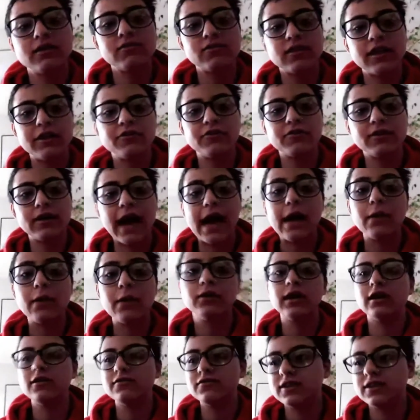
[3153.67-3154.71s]
is like I
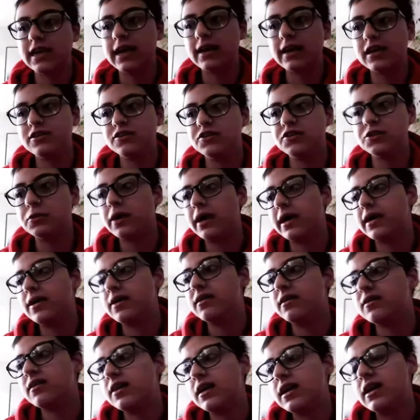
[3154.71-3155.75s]
would love to get into.
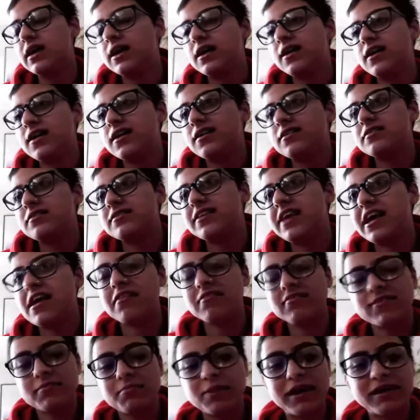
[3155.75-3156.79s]
And
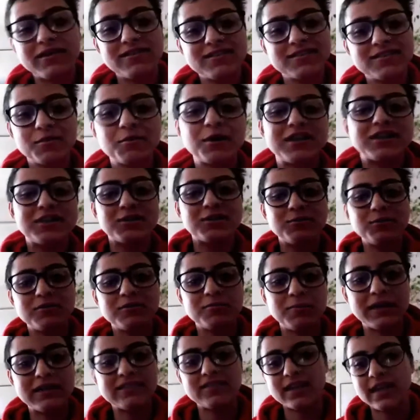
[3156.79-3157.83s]
yeah, my question was
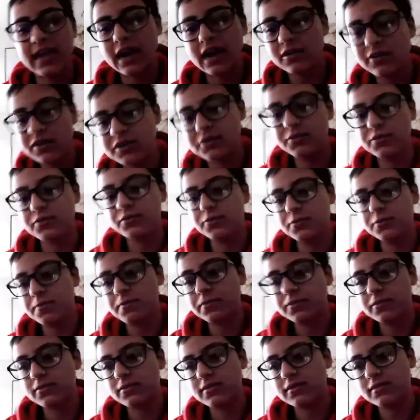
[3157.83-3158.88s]
basically, how do you,
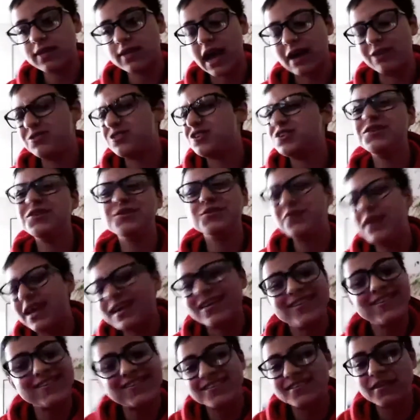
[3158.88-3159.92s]
how do you get
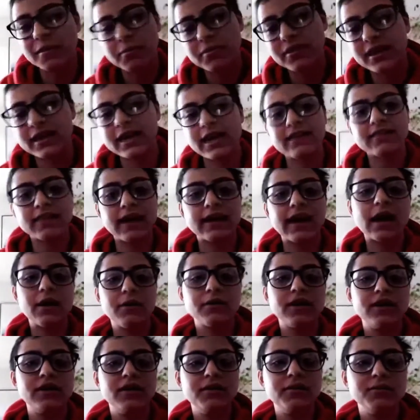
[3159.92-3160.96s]
into something like that? How
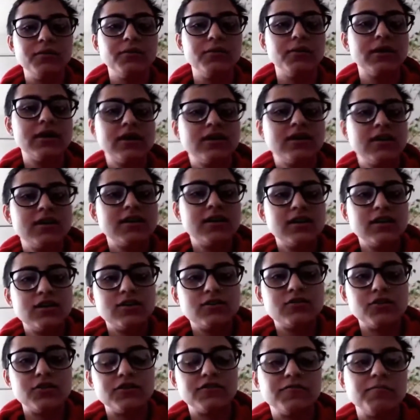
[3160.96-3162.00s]
can you
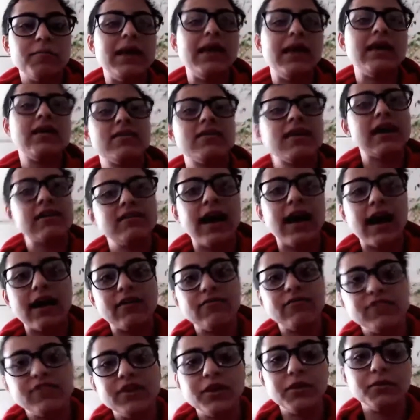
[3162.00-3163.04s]
sort of make that an
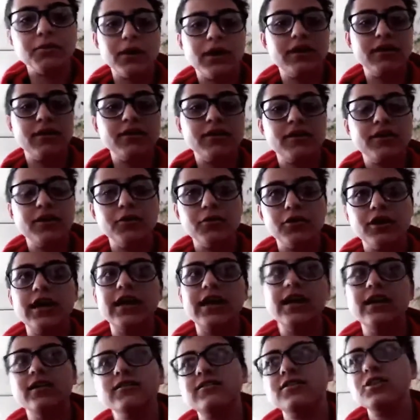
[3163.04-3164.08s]
avenue where you're
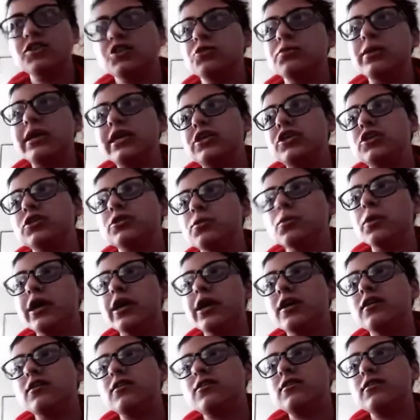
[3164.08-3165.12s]
in a situation
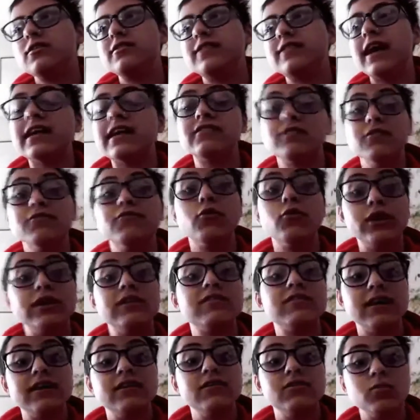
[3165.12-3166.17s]
where that's a
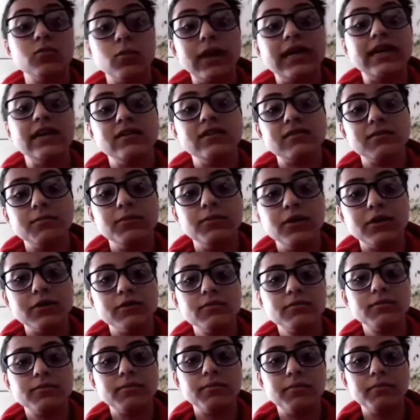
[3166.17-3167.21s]
voice that is willing to you
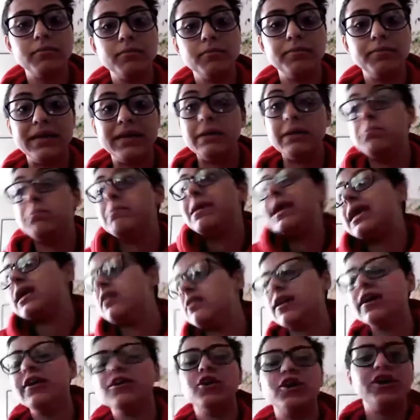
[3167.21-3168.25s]
know be made
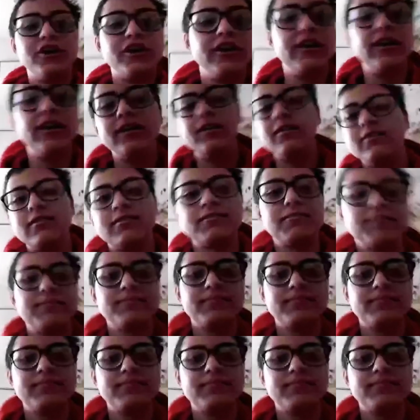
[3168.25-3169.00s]
and heard and